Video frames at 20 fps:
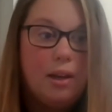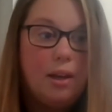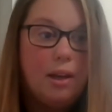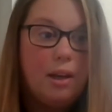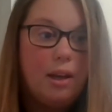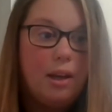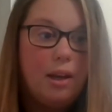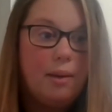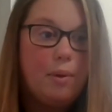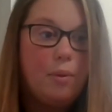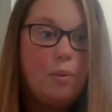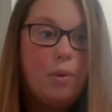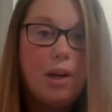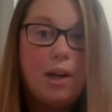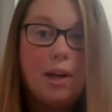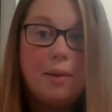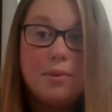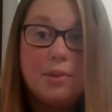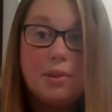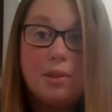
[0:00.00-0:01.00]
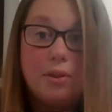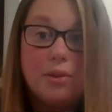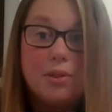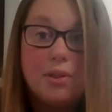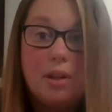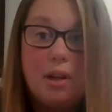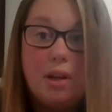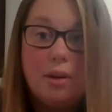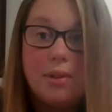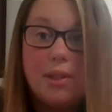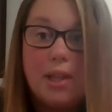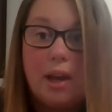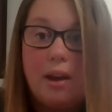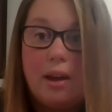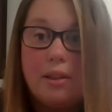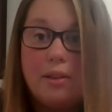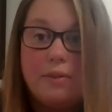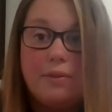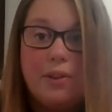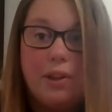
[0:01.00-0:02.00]
and what goes along with that
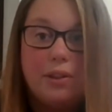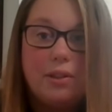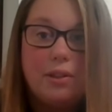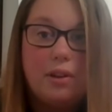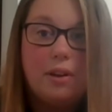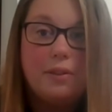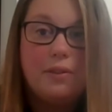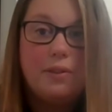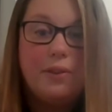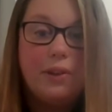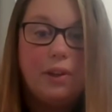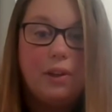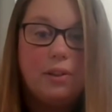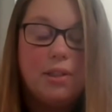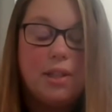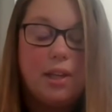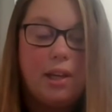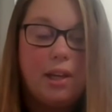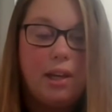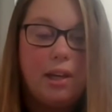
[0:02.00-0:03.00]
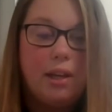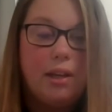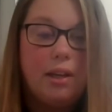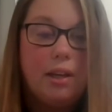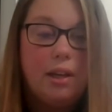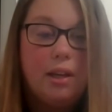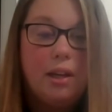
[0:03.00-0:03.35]
on the field and off the field. And